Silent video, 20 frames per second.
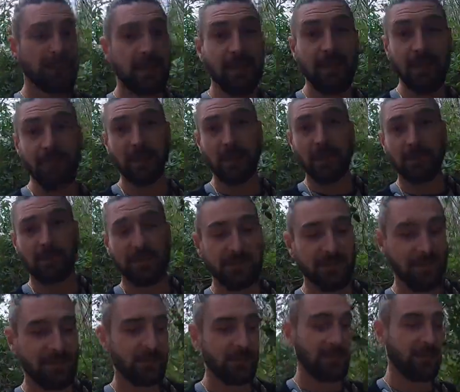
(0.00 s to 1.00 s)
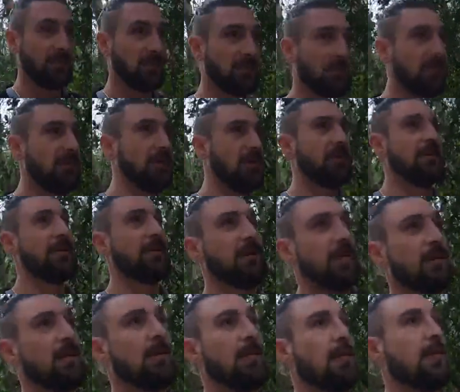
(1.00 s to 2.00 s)
city pigeons don't you but
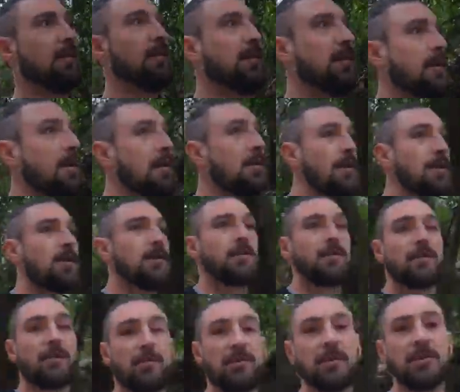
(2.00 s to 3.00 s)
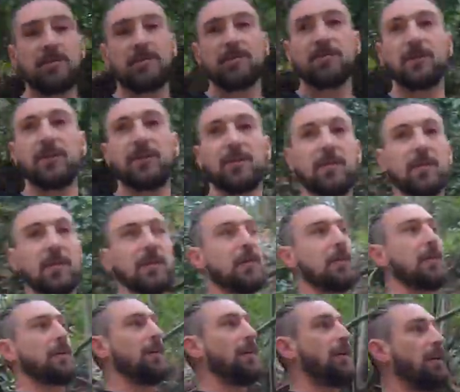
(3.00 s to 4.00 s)
some of these trees
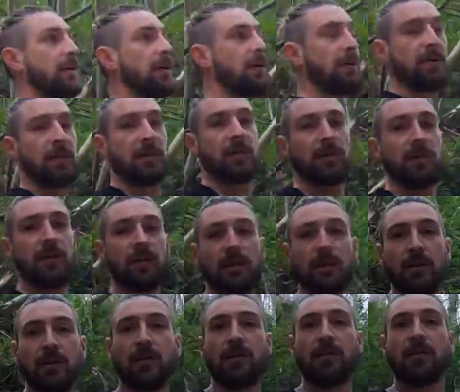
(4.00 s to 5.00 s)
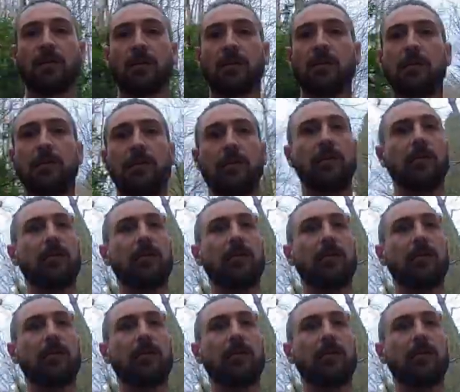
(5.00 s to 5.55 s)
you know